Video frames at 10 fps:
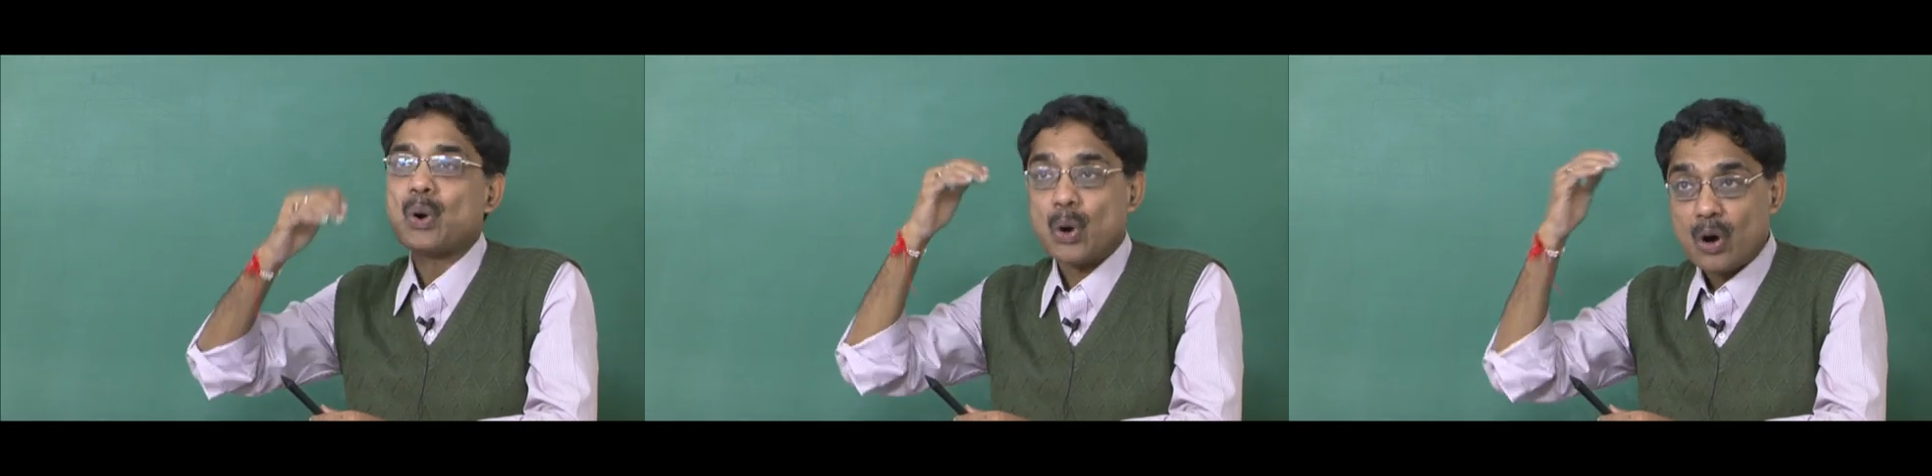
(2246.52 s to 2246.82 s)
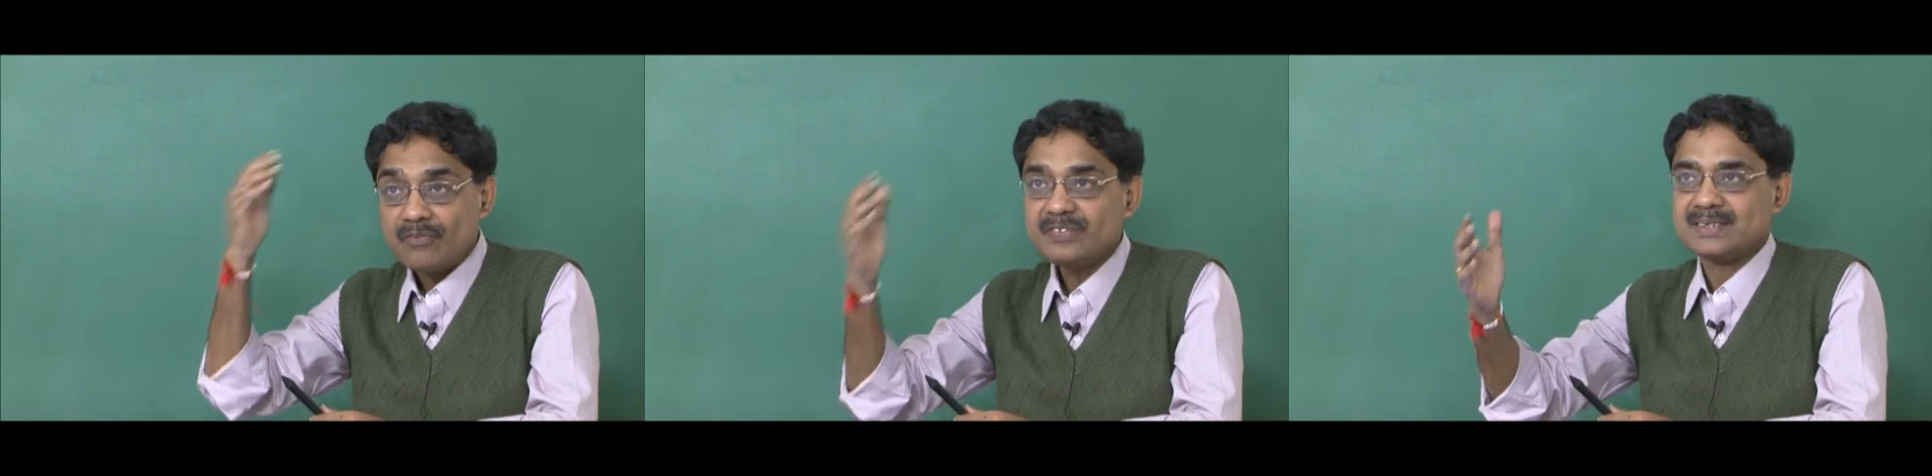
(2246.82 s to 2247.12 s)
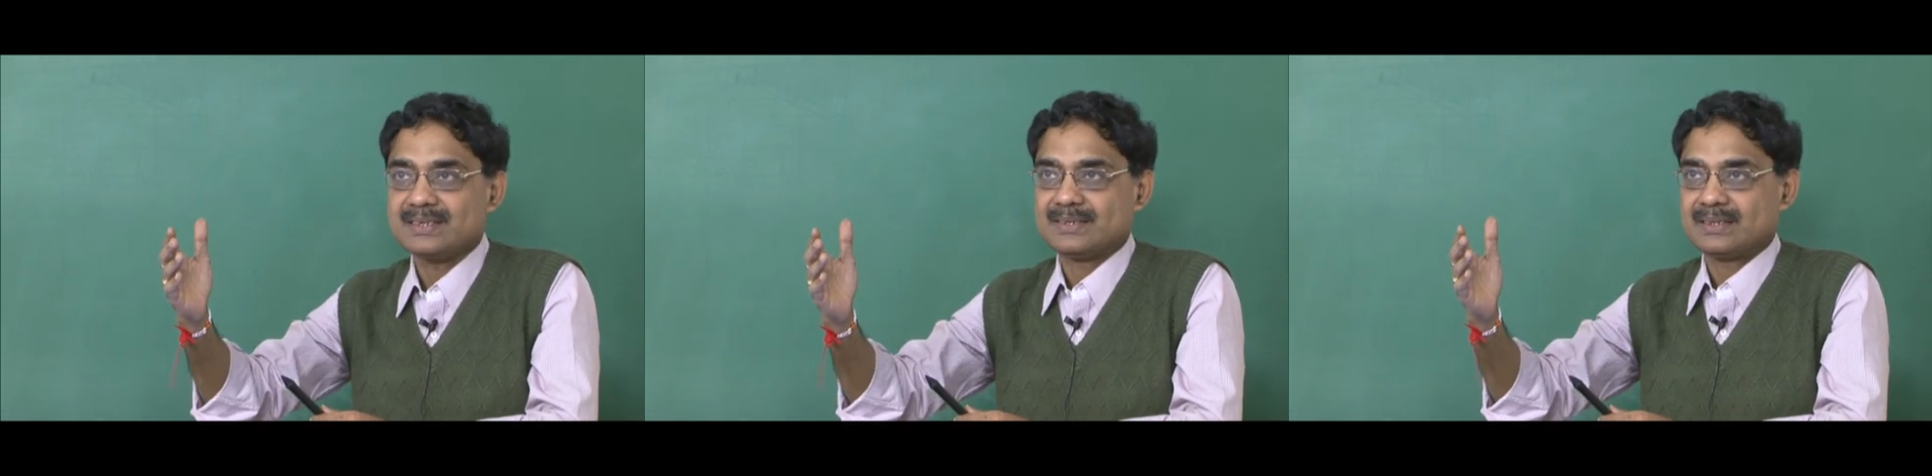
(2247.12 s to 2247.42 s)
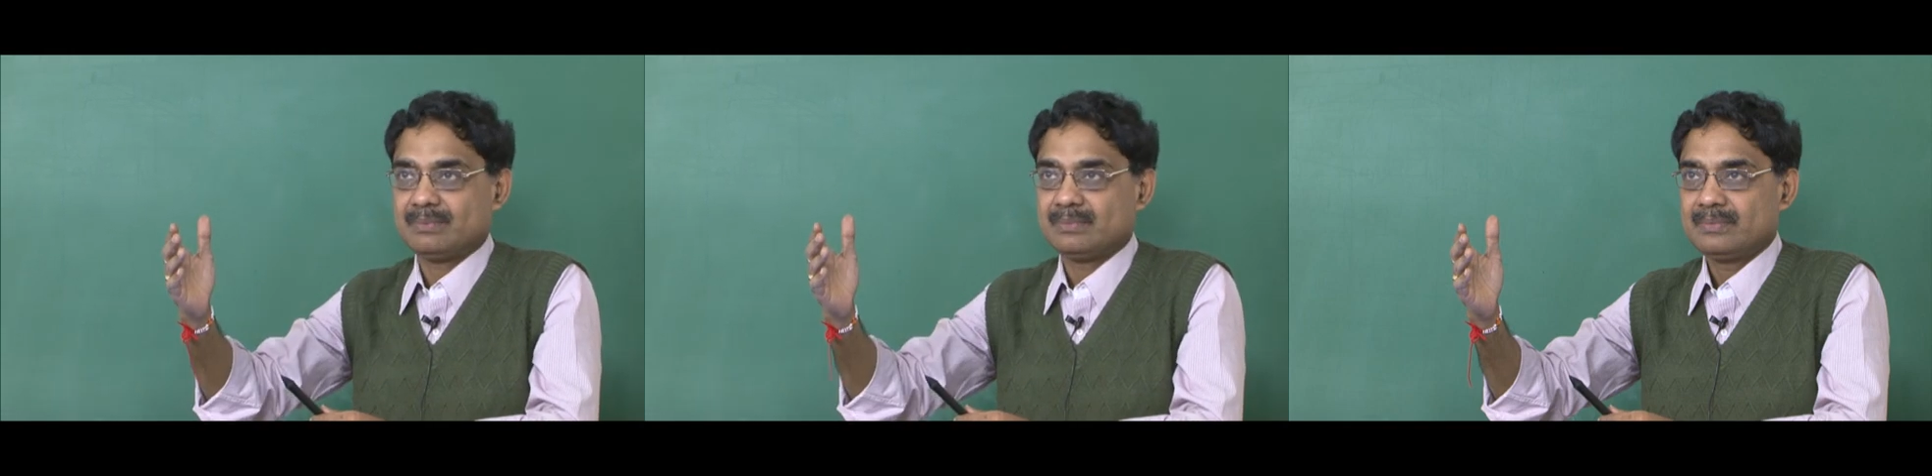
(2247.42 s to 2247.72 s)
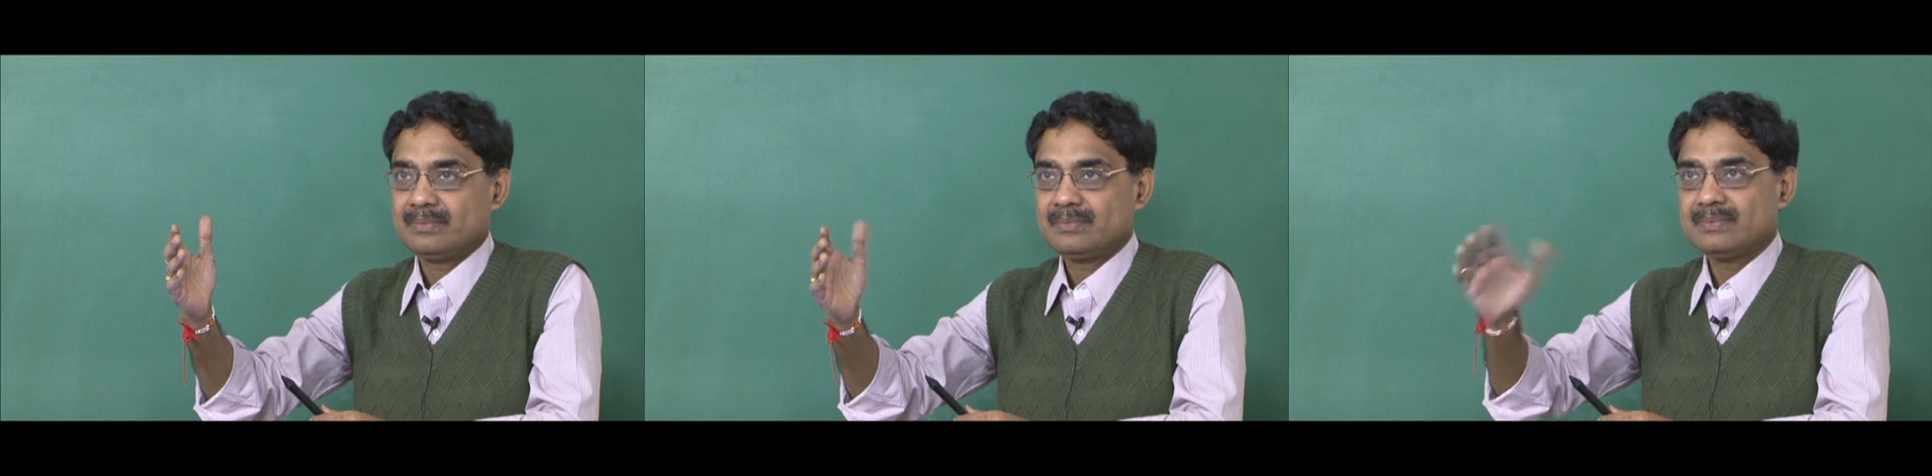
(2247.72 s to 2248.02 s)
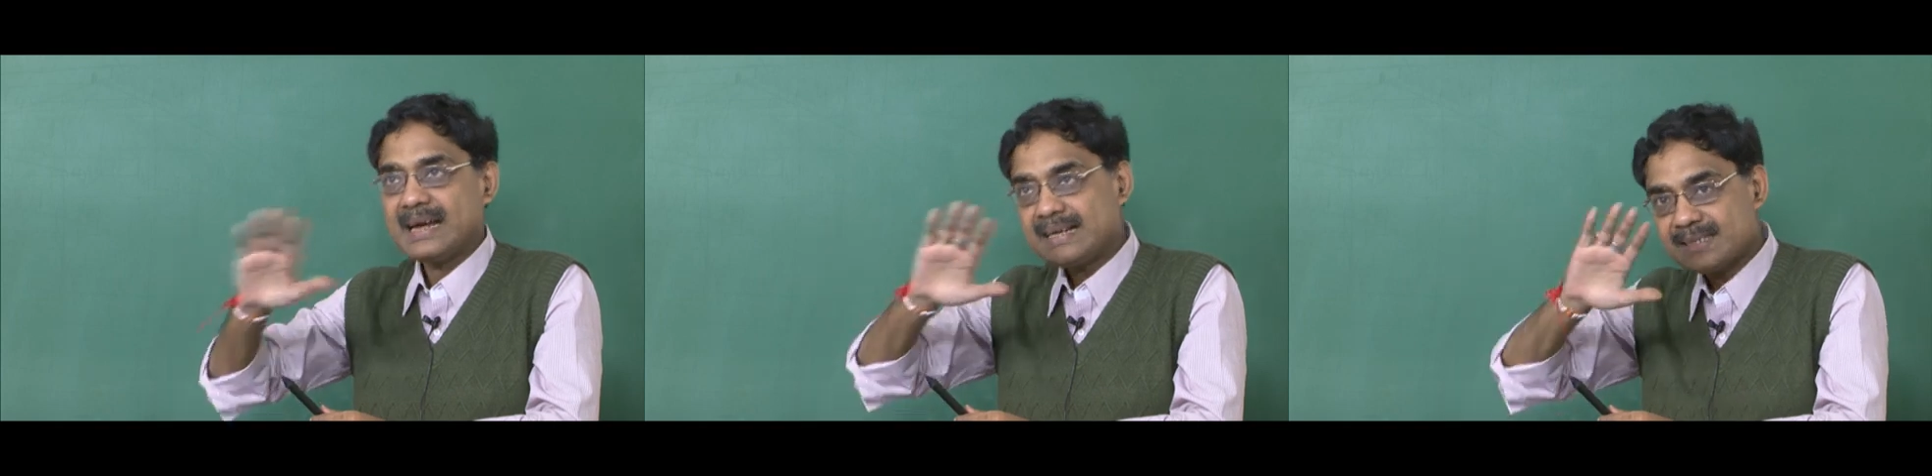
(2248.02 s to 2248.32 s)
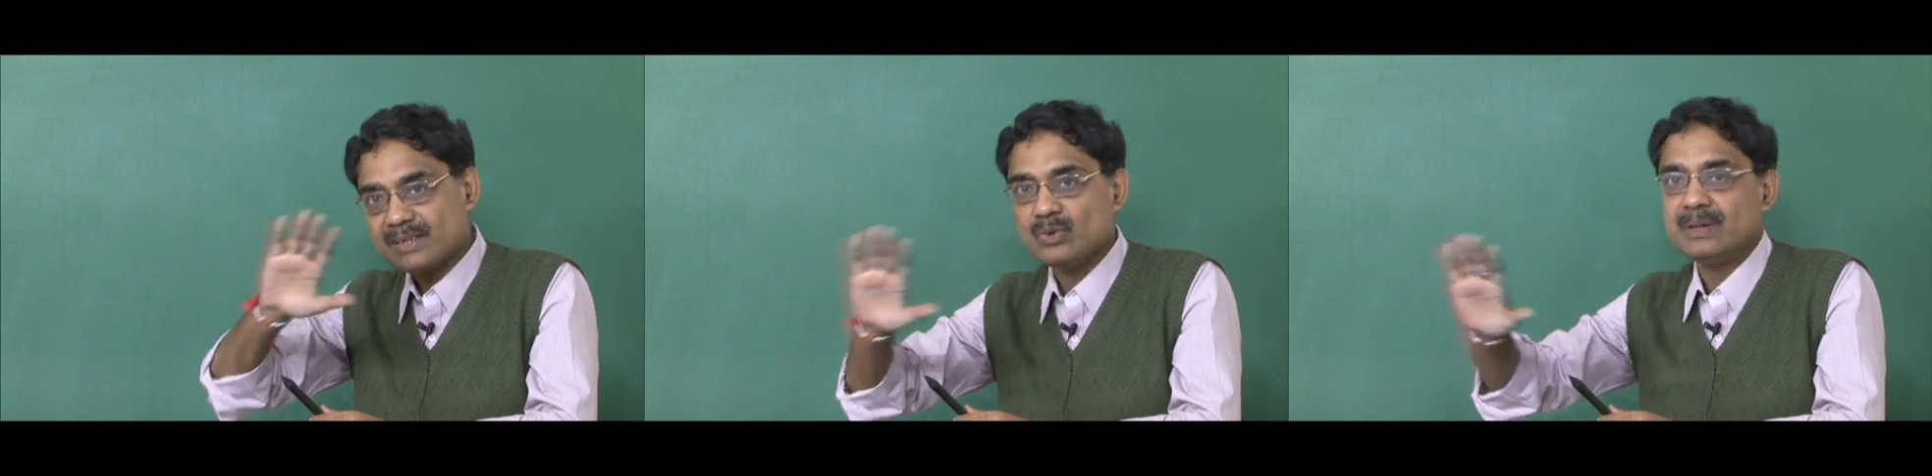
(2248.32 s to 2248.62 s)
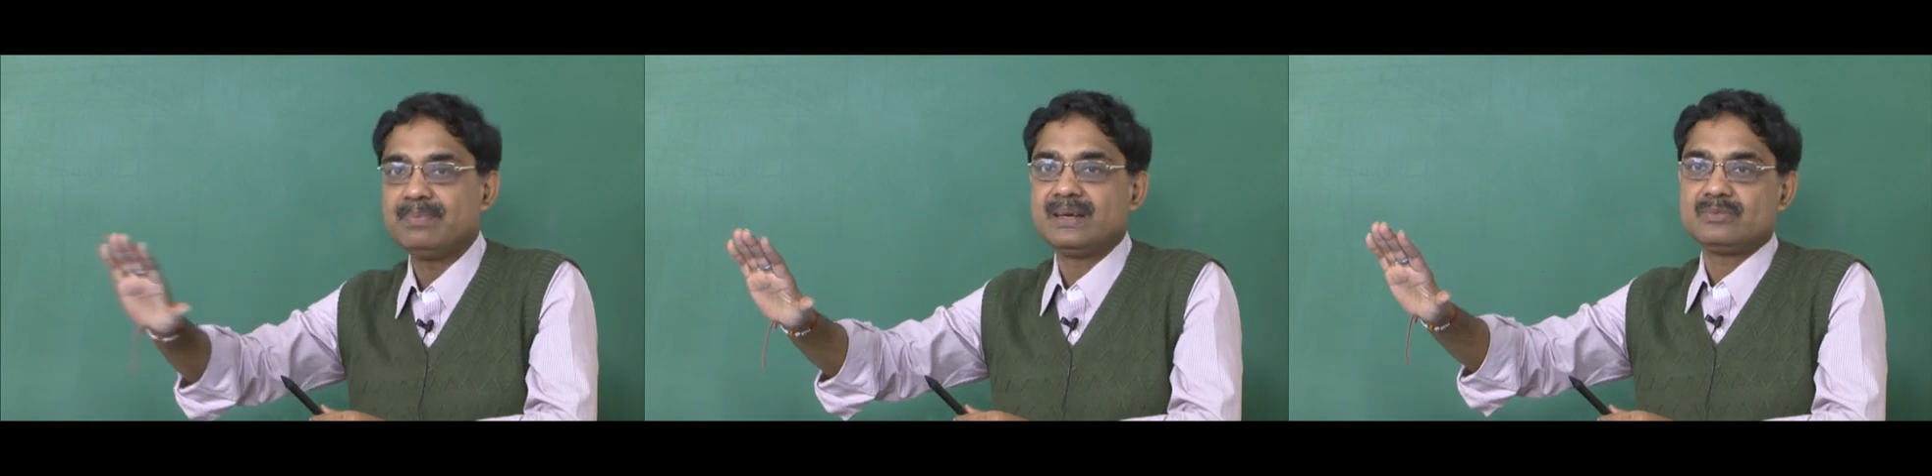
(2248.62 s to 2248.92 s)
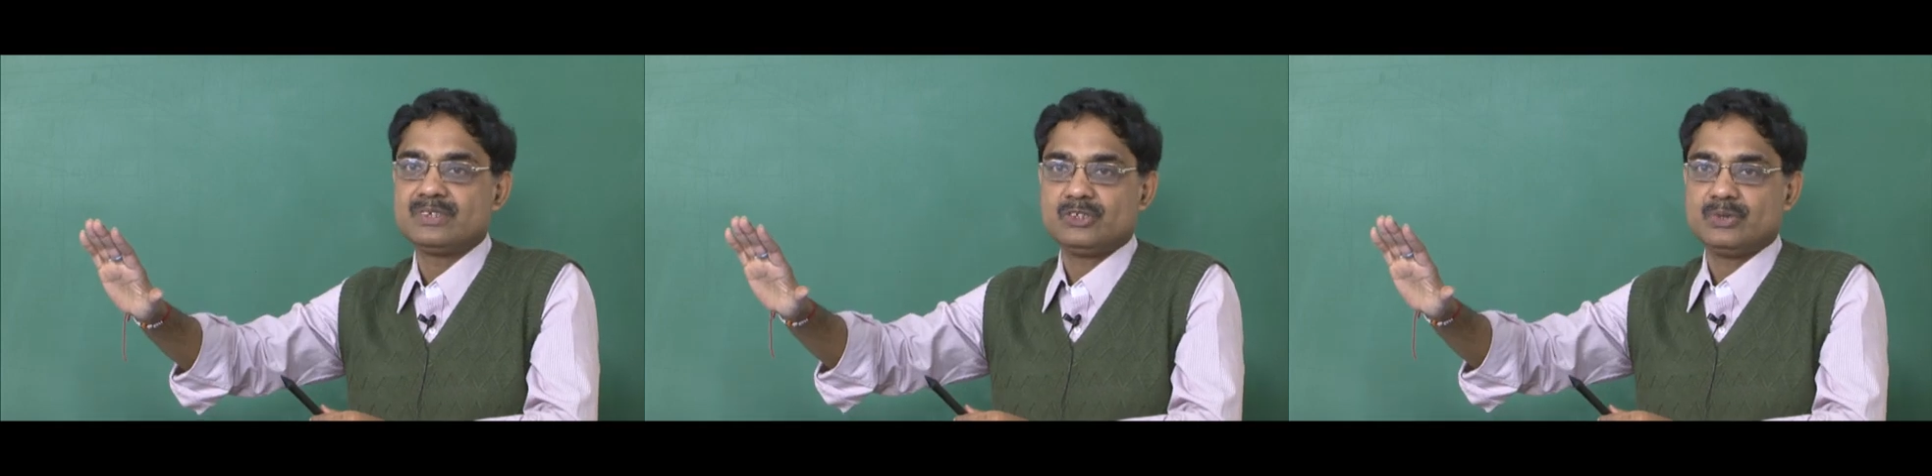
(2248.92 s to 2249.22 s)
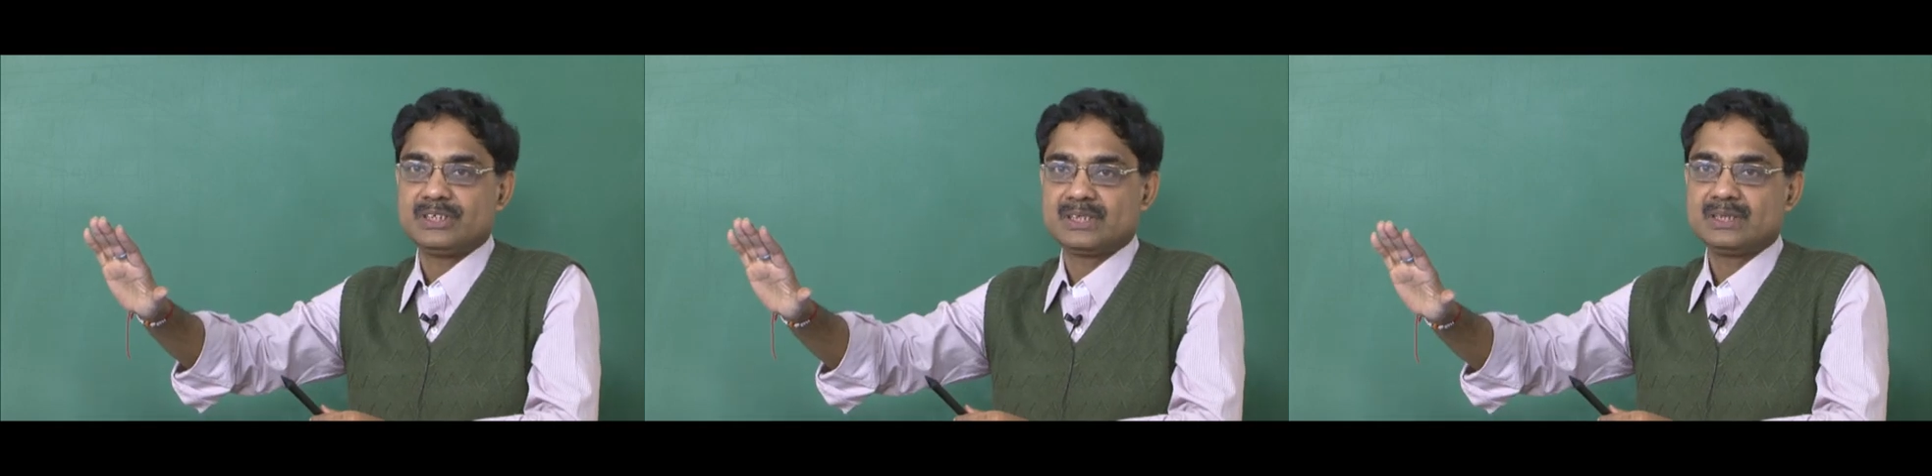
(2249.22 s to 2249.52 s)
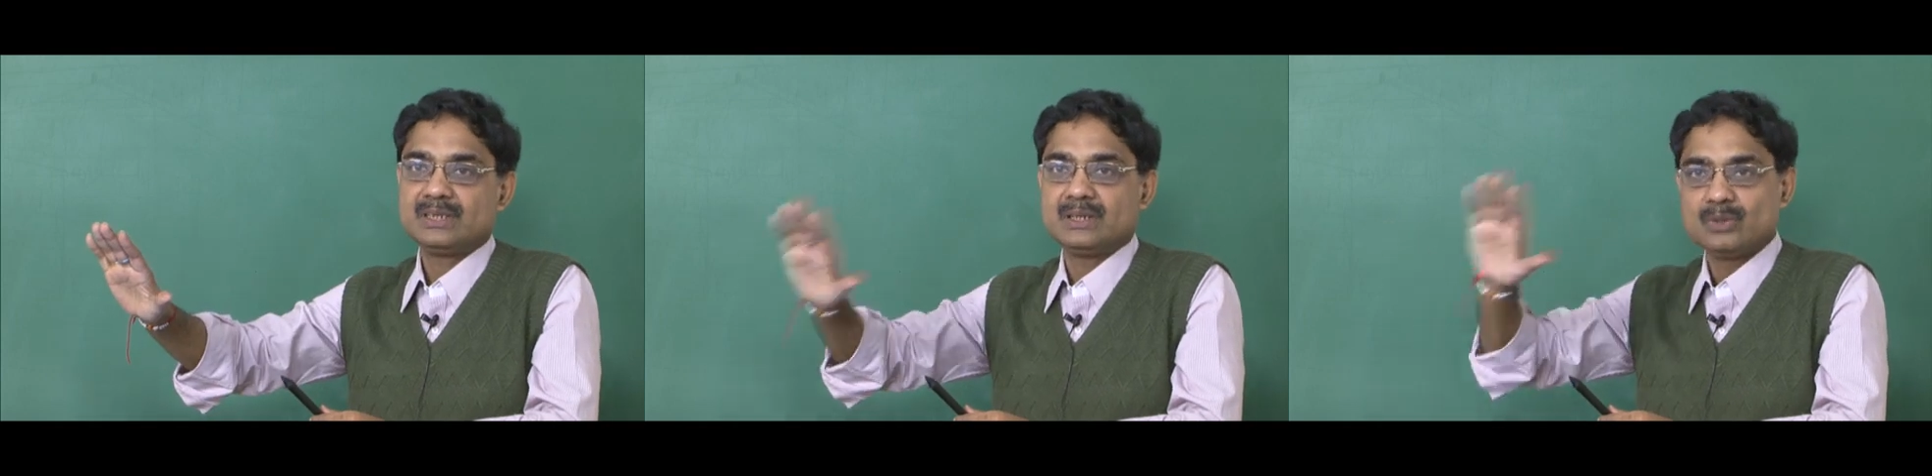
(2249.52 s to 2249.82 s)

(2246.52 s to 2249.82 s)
of the system. That is equilibrium situation,